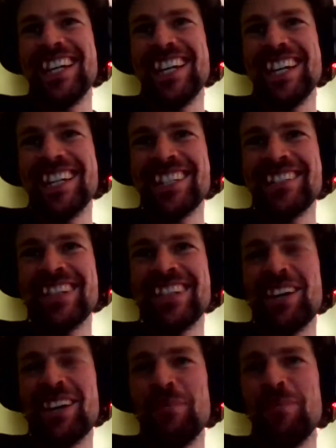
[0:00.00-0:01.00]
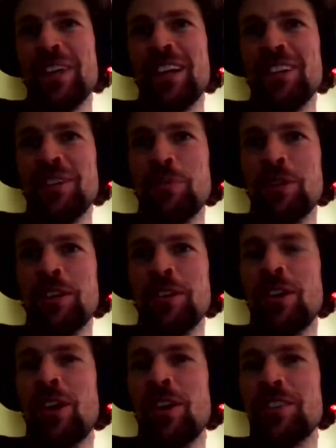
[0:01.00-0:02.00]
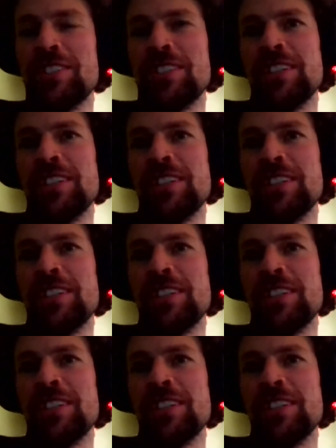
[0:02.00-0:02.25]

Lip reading: has become a little bit lost.